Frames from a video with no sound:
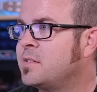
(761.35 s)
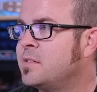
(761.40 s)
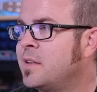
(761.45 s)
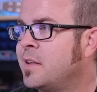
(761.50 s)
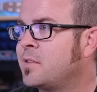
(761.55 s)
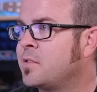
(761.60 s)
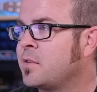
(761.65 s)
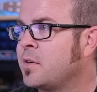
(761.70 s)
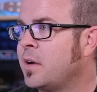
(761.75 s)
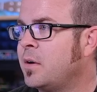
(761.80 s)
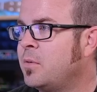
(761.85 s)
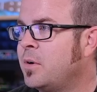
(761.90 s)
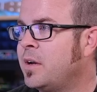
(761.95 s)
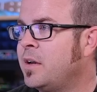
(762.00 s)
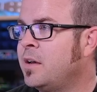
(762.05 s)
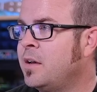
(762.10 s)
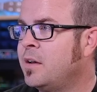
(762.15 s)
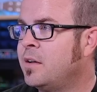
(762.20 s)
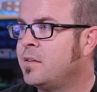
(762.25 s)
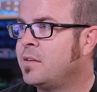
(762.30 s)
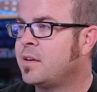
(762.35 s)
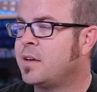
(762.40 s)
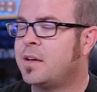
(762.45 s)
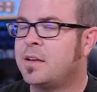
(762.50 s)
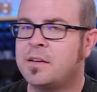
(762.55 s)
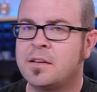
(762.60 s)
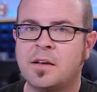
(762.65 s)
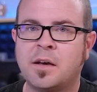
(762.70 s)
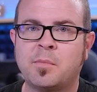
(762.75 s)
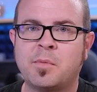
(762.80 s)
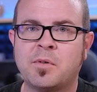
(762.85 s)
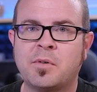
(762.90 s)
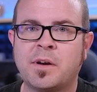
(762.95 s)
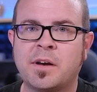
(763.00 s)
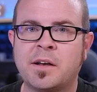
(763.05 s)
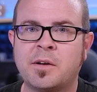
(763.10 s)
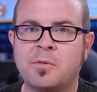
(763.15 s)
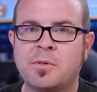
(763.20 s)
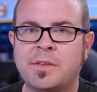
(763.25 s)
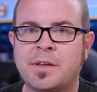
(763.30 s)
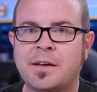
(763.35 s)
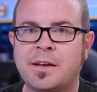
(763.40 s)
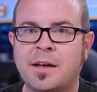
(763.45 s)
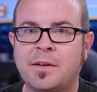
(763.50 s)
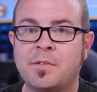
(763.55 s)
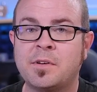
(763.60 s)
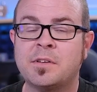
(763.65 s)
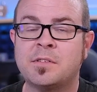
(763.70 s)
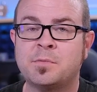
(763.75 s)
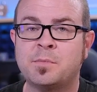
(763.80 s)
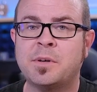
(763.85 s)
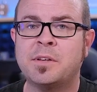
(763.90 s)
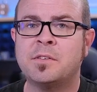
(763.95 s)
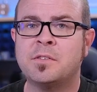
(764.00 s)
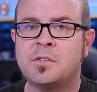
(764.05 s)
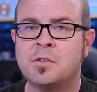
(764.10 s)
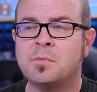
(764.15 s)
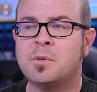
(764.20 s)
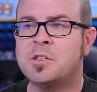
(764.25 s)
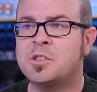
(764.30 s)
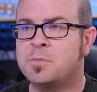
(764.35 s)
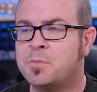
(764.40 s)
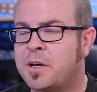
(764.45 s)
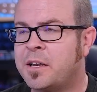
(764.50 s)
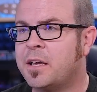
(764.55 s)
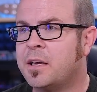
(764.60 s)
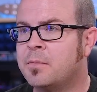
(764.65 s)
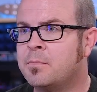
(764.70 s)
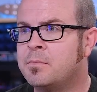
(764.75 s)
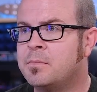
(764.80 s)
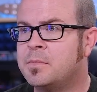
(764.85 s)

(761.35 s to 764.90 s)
And that's a great way to get up and running without having to spend too much money.